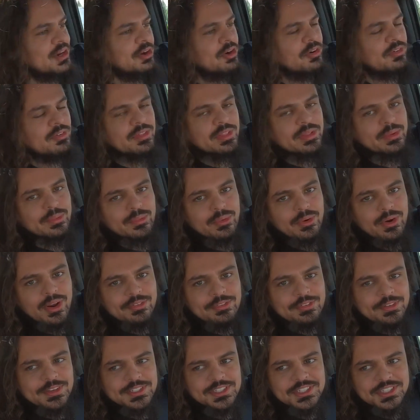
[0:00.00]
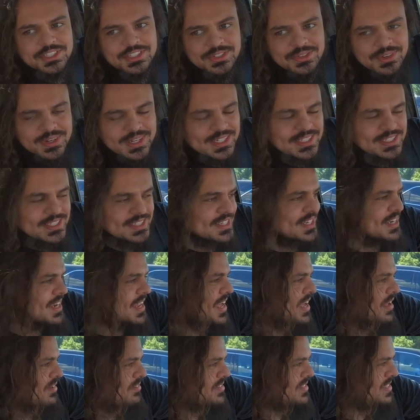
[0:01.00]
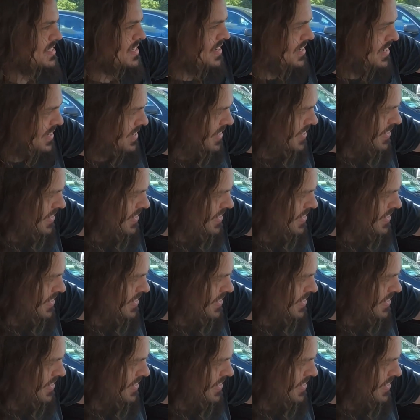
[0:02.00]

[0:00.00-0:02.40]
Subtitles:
it over the roughest street in St. Hamilton,